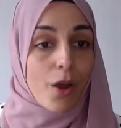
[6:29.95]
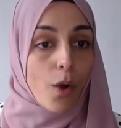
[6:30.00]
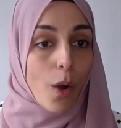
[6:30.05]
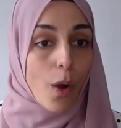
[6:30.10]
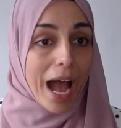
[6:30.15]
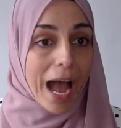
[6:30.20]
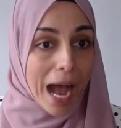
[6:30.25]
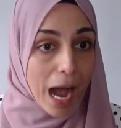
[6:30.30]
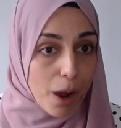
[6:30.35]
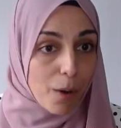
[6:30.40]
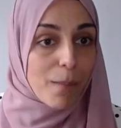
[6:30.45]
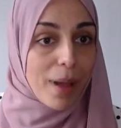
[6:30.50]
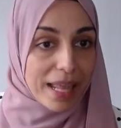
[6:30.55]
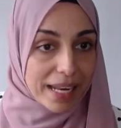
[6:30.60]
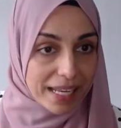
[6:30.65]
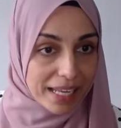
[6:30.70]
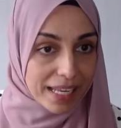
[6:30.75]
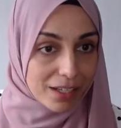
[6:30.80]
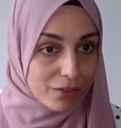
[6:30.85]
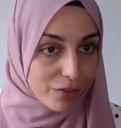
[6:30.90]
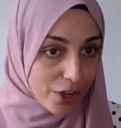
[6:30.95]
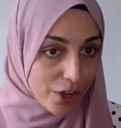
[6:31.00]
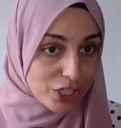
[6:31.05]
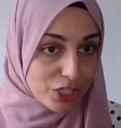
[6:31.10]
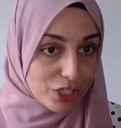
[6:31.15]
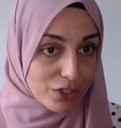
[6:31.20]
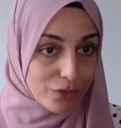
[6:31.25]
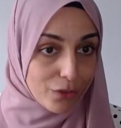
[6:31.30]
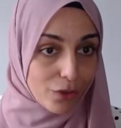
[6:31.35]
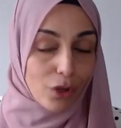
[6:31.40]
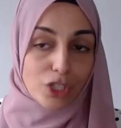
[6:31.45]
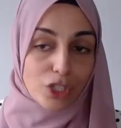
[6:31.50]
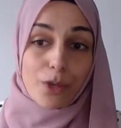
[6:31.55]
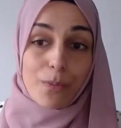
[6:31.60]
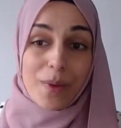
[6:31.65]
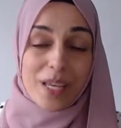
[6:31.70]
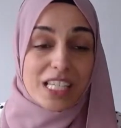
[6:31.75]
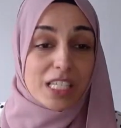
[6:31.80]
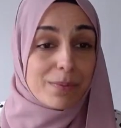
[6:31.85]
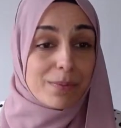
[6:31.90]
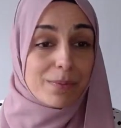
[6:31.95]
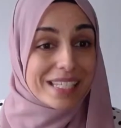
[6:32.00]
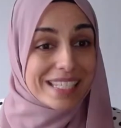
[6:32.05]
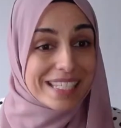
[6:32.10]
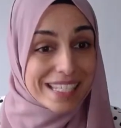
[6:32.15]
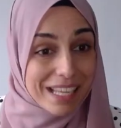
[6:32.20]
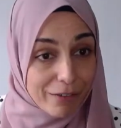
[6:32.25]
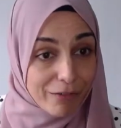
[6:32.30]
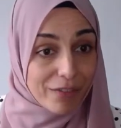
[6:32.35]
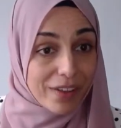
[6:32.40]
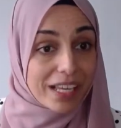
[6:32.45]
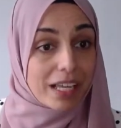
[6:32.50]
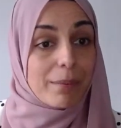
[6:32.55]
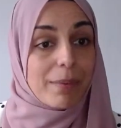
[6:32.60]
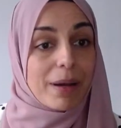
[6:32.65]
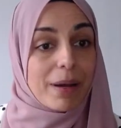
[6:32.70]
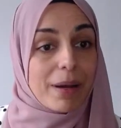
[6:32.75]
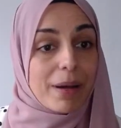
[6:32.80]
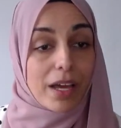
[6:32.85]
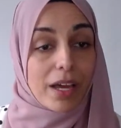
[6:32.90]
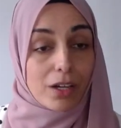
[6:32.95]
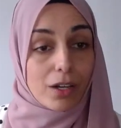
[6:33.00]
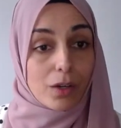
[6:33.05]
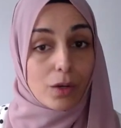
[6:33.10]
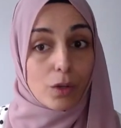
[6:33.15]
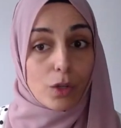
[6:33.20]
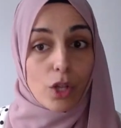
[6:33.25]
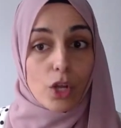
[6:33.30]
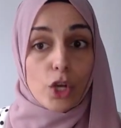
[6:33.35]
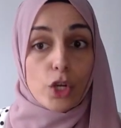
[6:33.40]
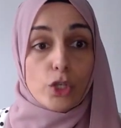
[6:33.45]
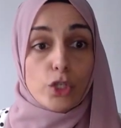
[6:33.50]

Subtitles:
how many, first of all, to be specific about that goal?